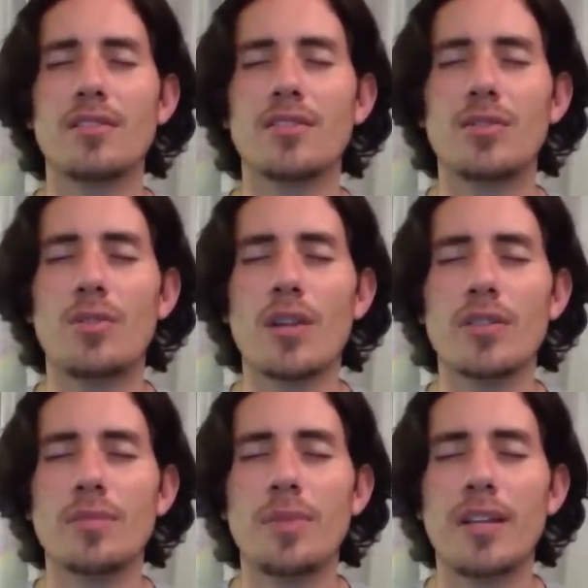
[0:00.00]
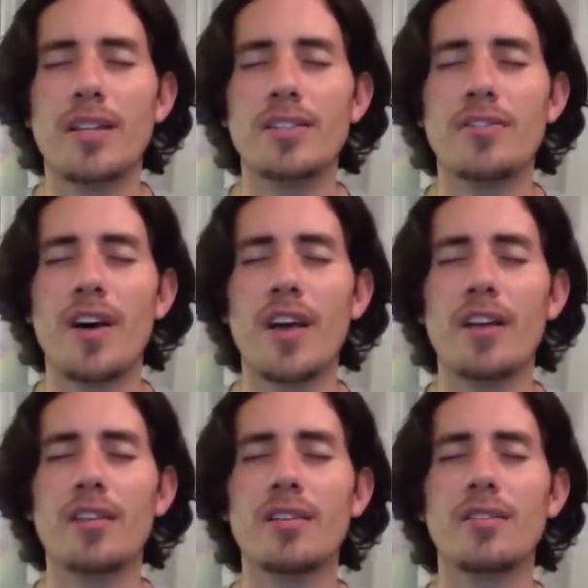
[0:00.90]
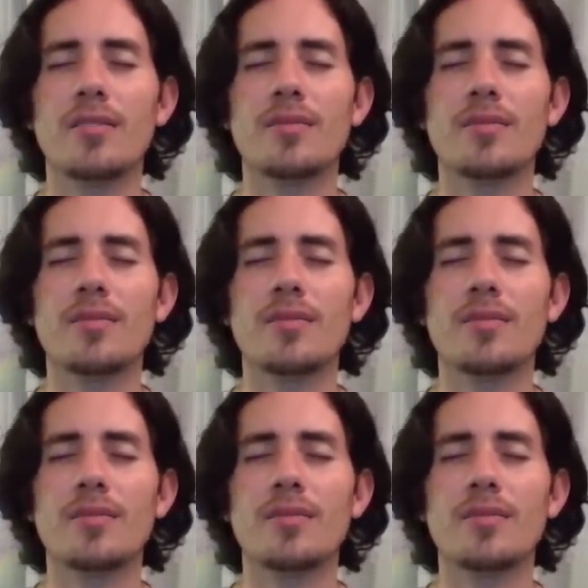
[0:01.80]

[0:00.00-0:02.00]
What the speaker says: surrounded by this fire.